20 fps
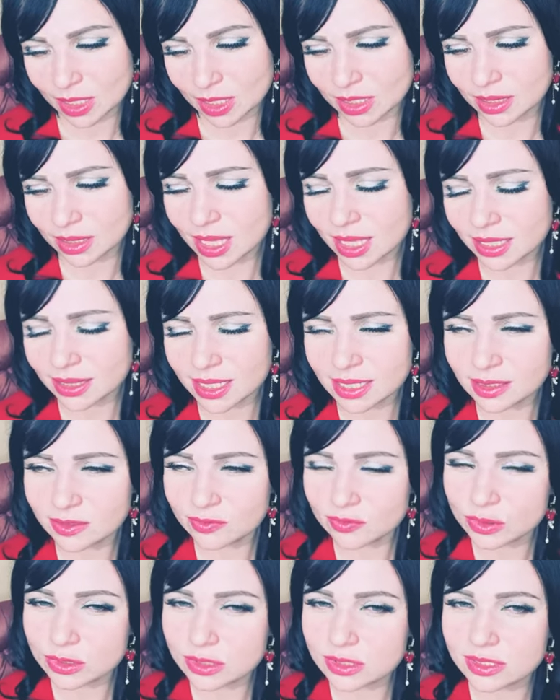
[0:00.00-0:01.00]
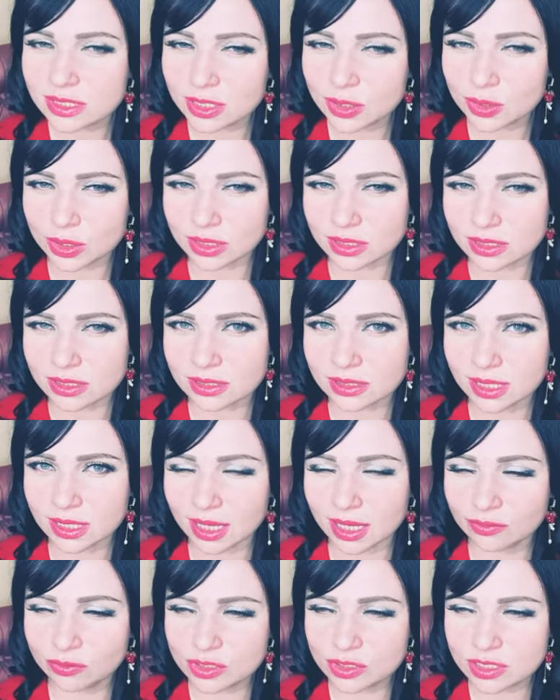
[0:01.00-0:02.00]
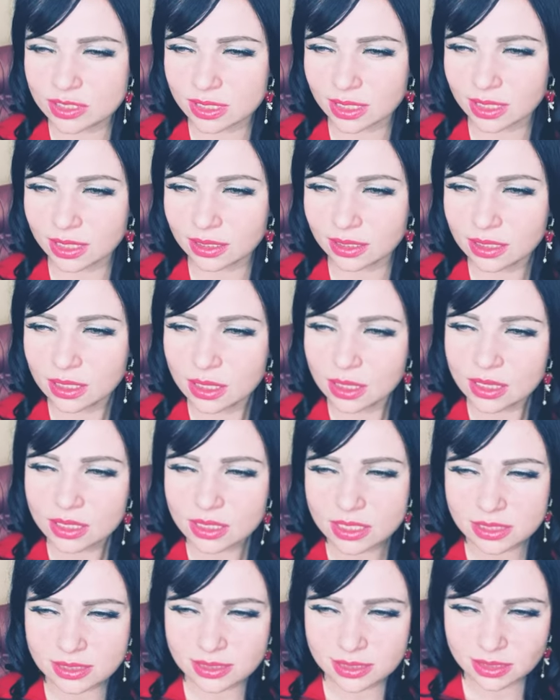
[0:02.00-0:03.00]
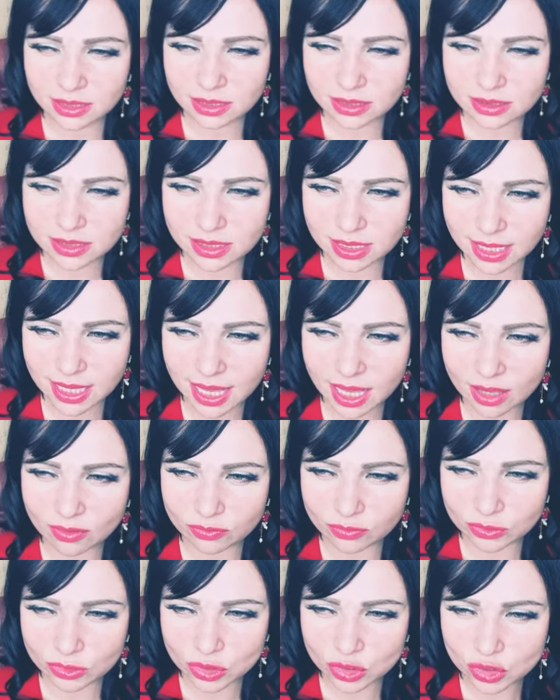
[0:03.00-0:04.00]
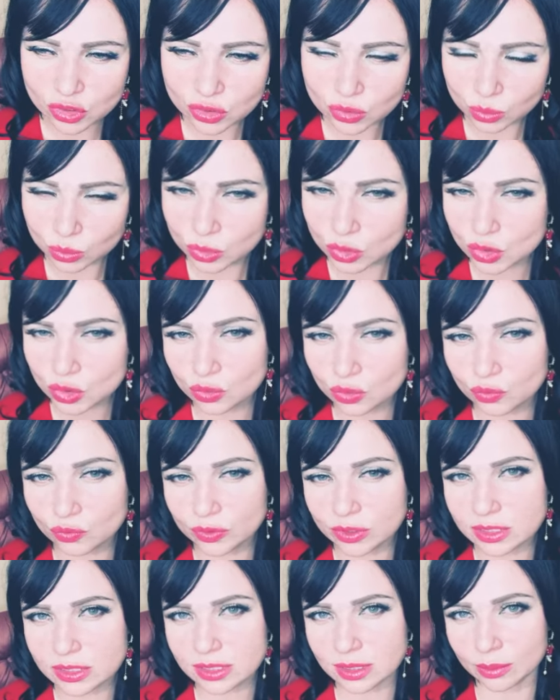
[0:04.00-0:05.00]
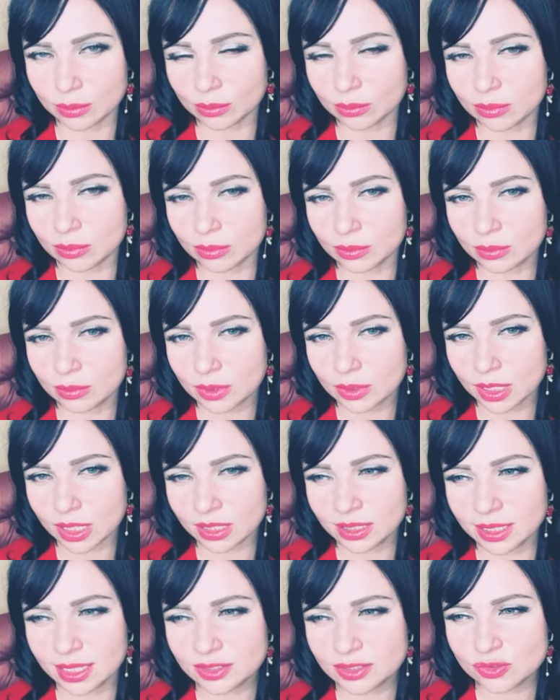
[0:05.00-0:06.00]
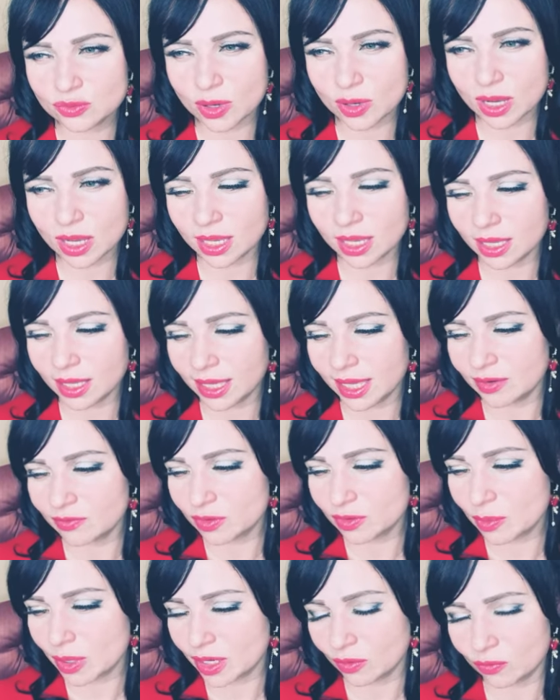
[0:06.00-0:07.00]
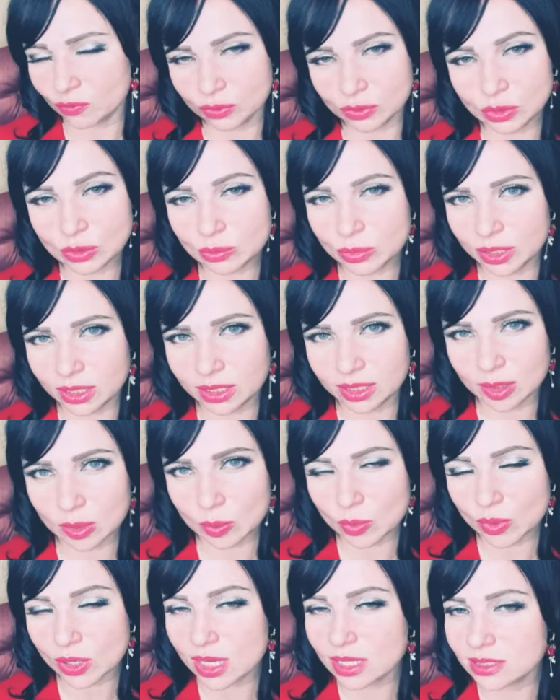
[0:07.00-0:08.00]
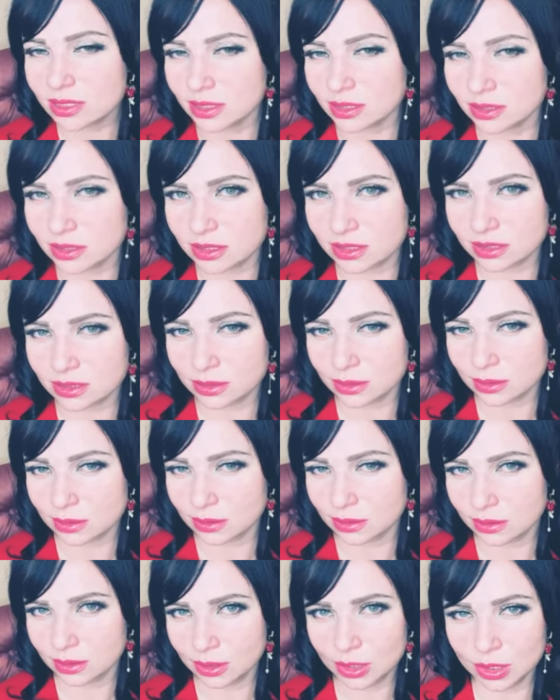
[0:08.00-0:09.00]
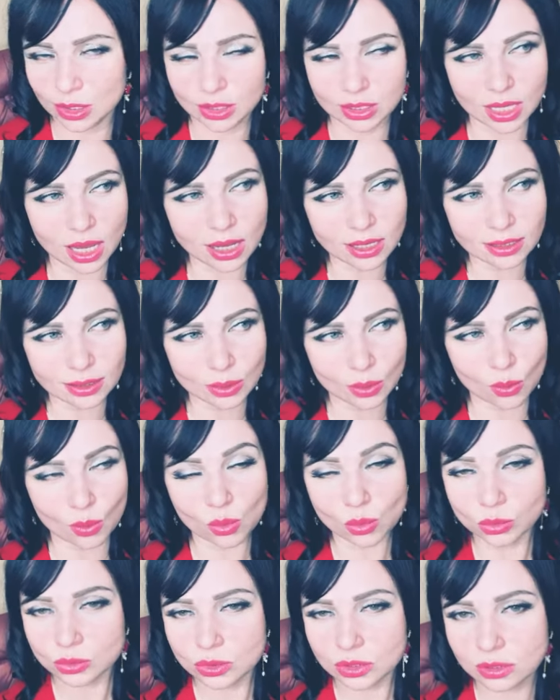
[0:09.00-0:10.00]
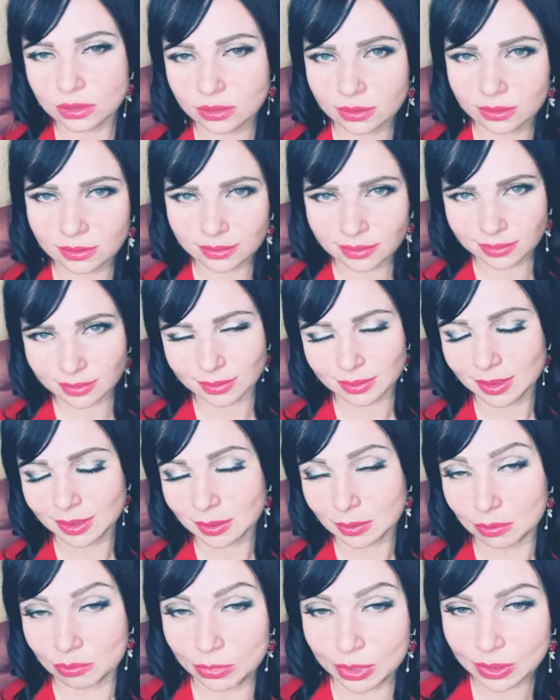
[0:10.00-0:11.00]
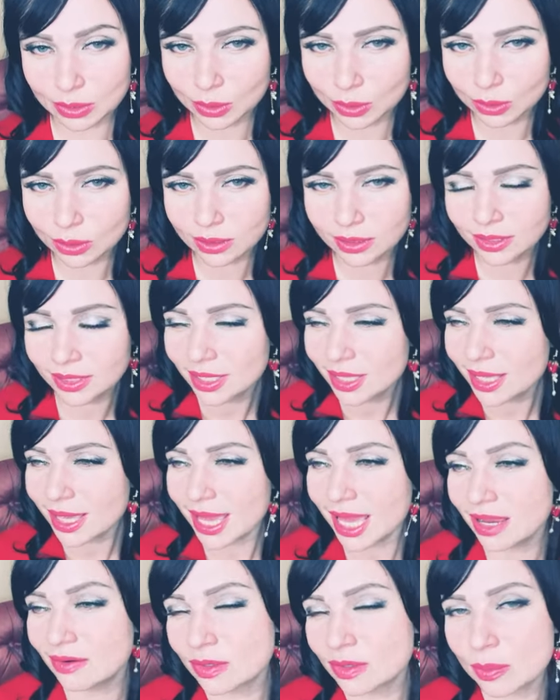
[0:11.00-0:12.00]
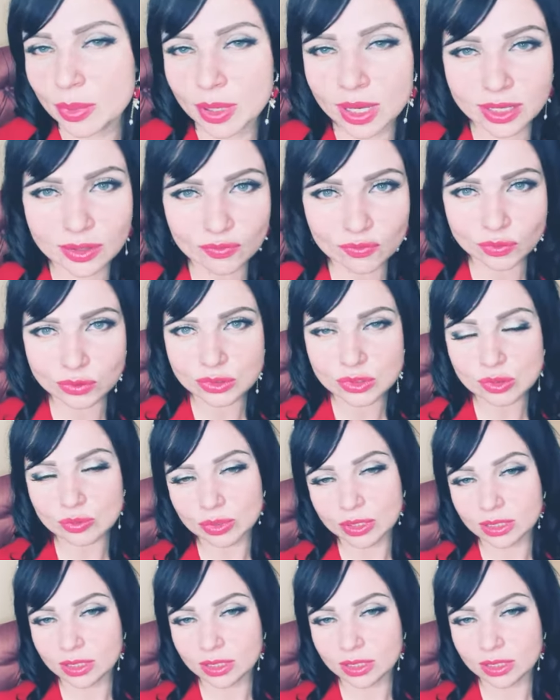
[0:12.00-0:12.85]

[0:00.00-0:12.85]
Not, not even secrets. I would say they they have true true wisdom, and that's why everybody wants to be in their presence, young, old, middle everybody wants to be